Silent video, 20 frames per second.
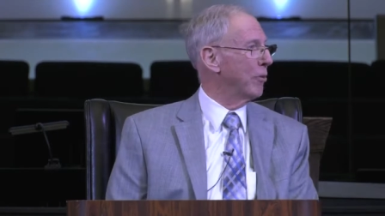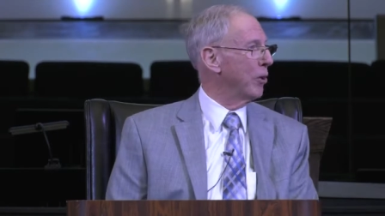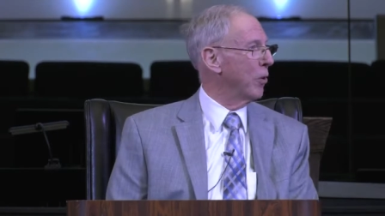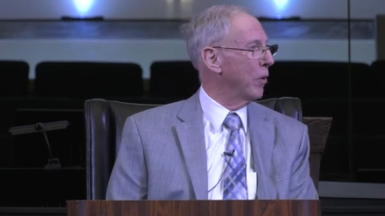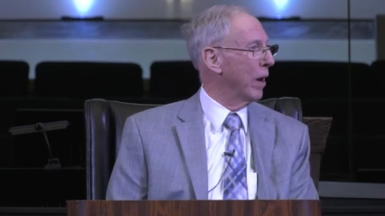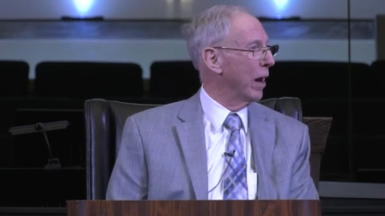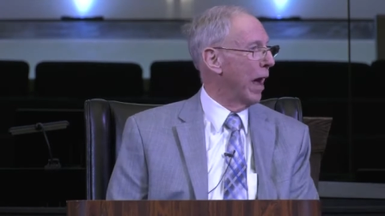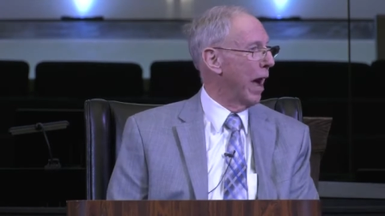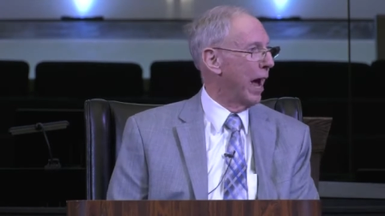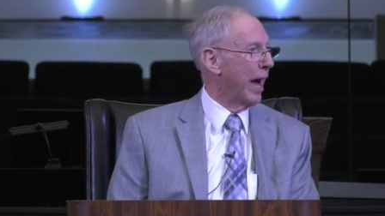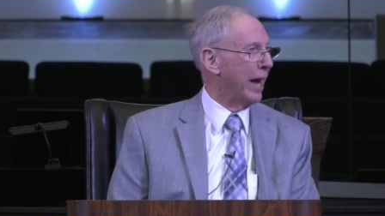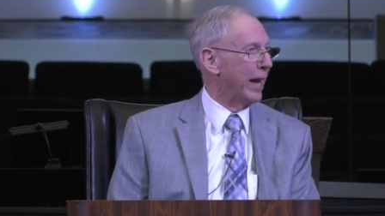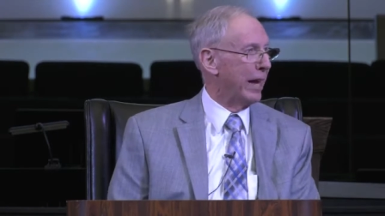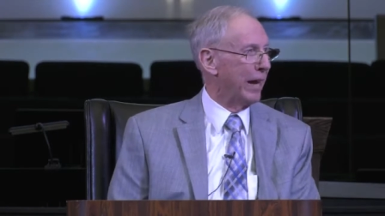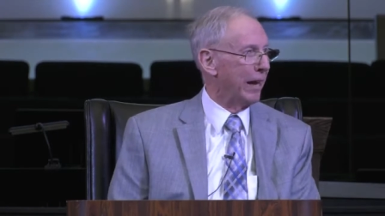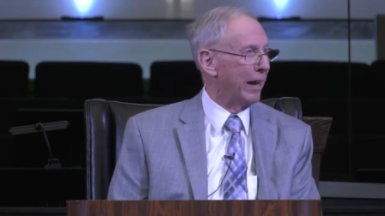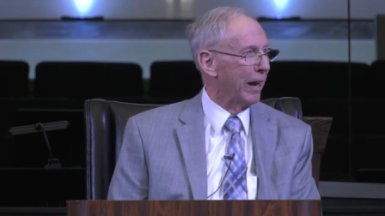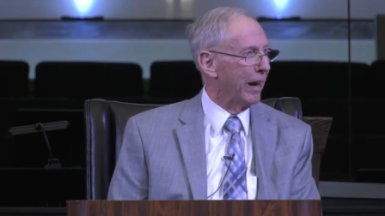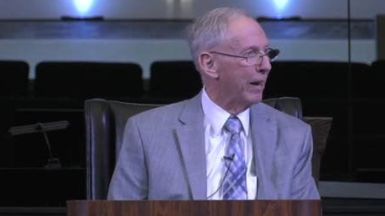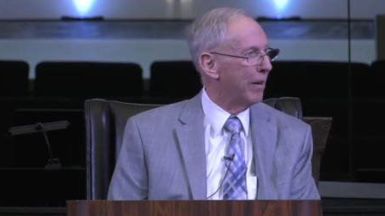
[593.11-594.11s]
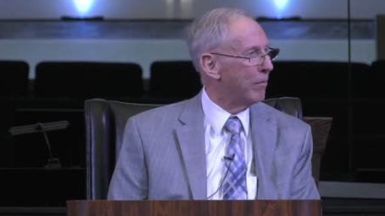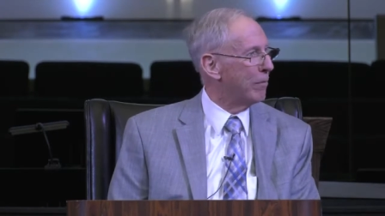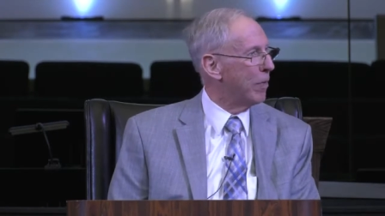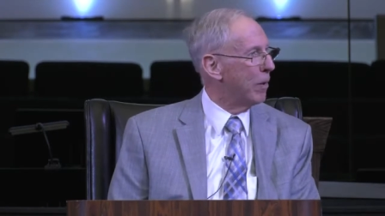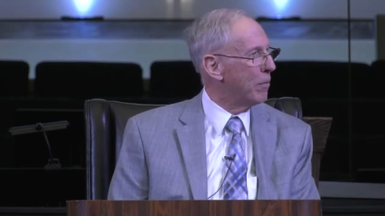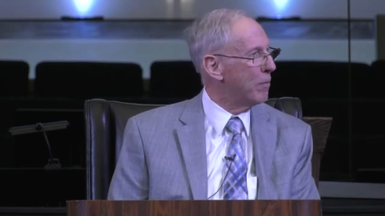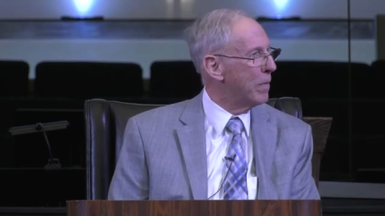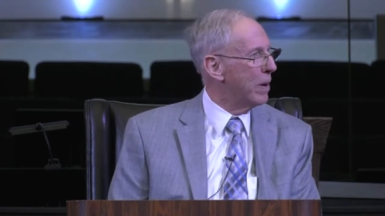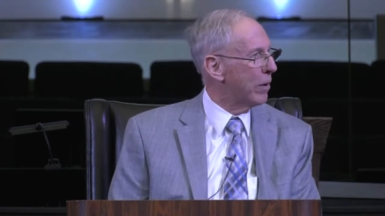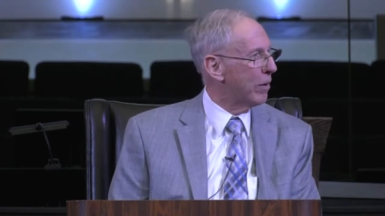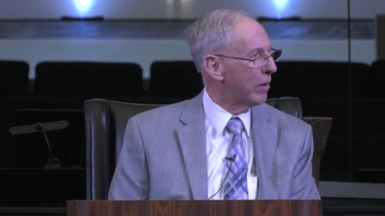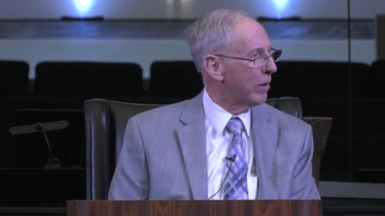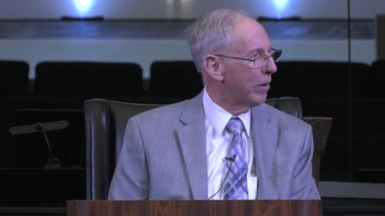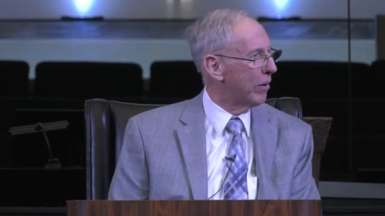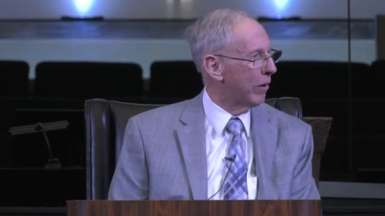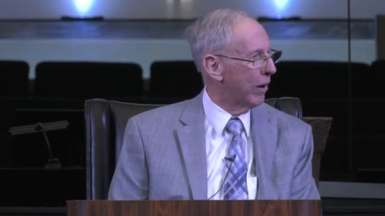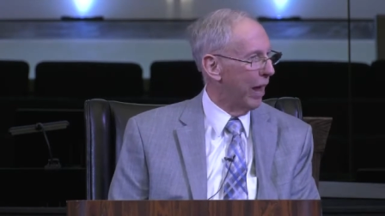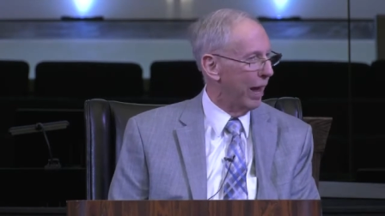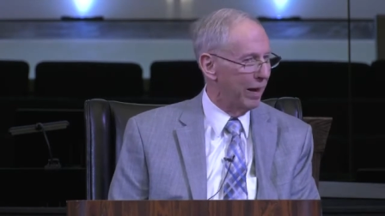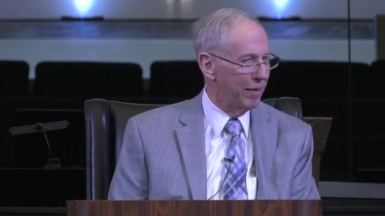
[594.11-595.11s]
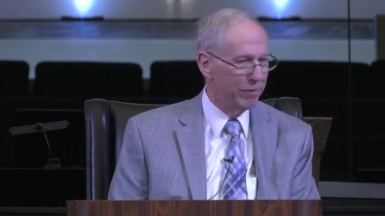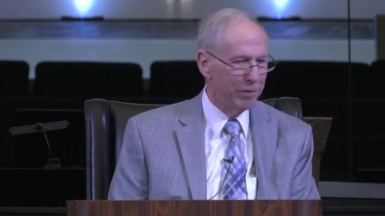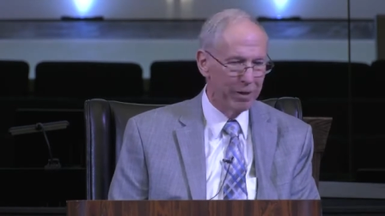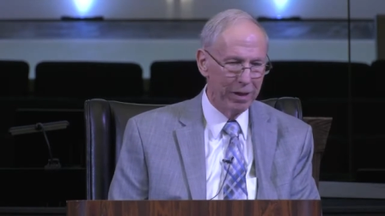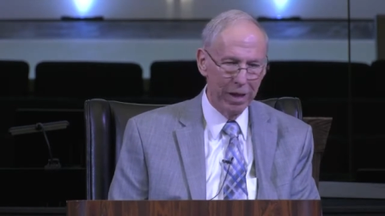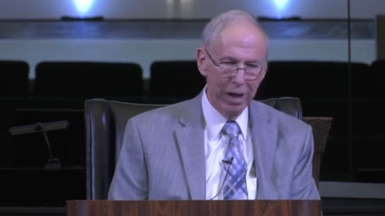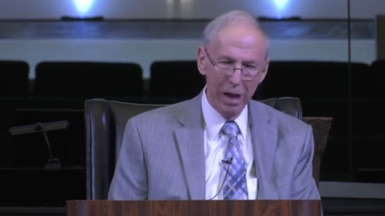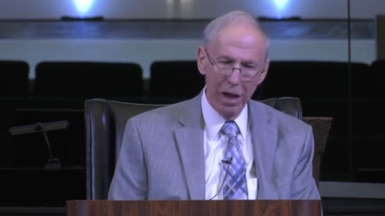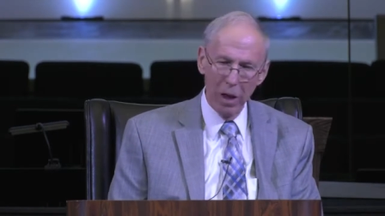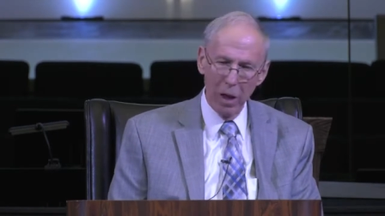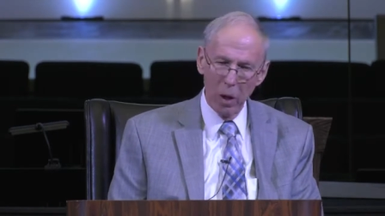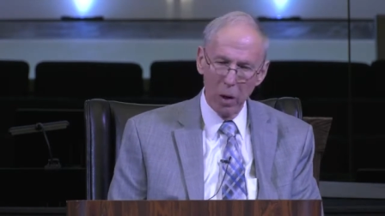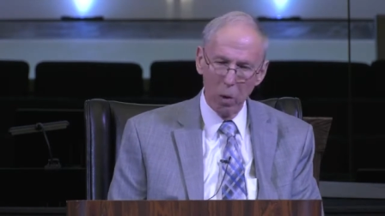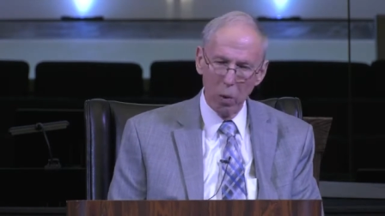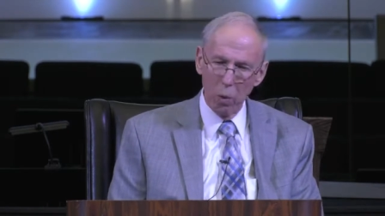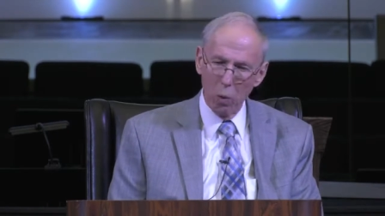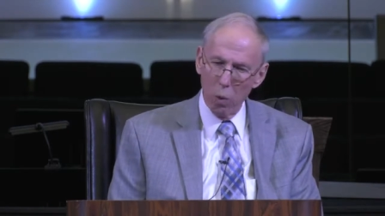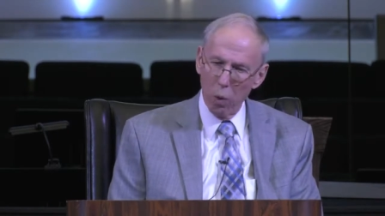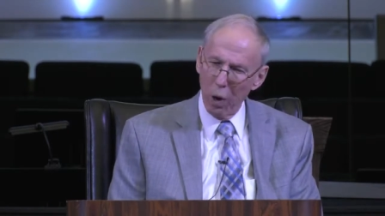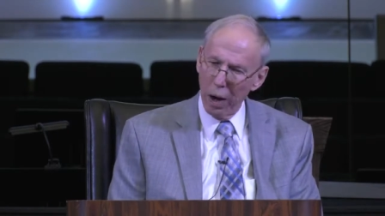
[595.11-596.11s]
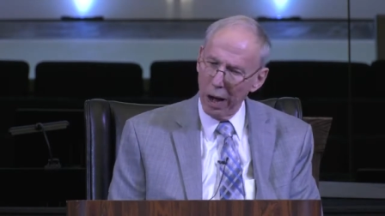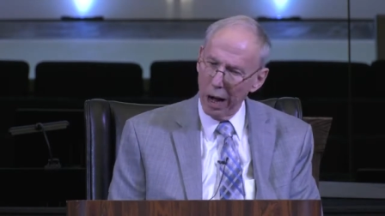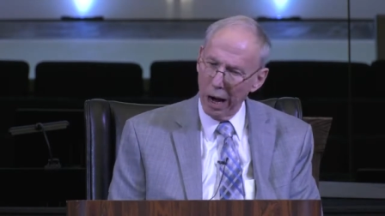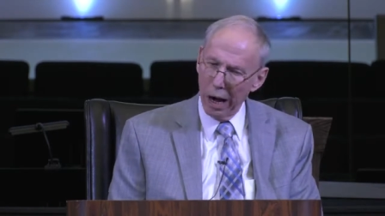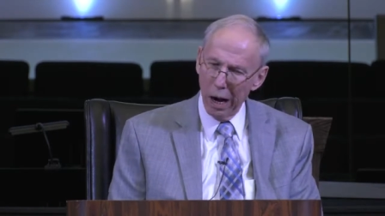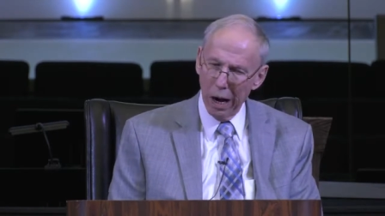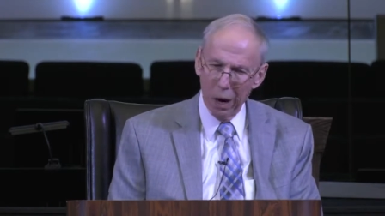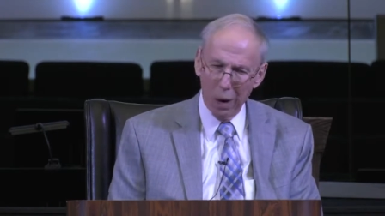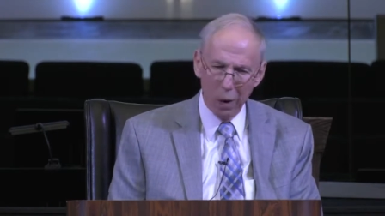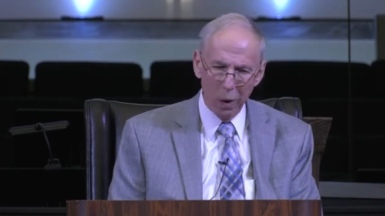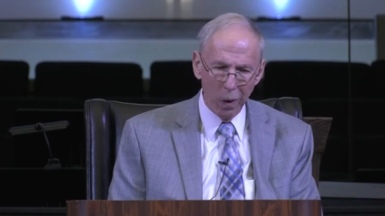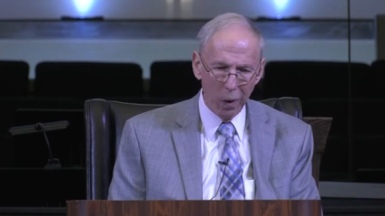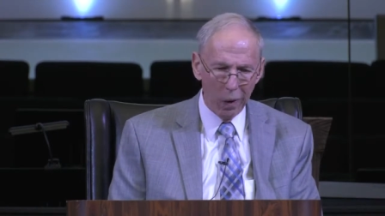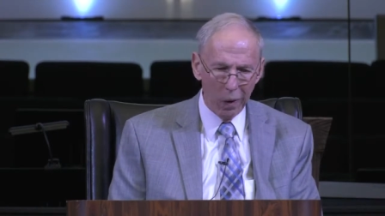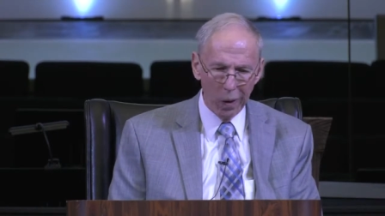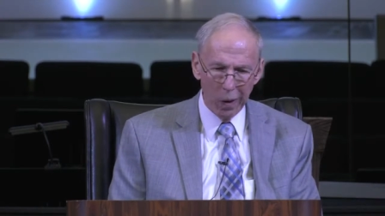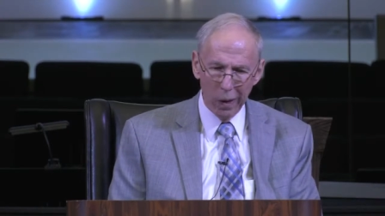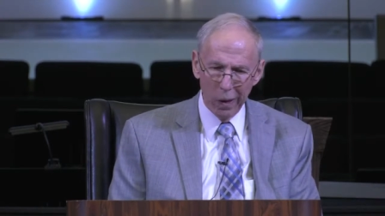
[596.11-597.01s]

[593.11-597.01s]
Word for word: You and I can live the miracle life. Wow.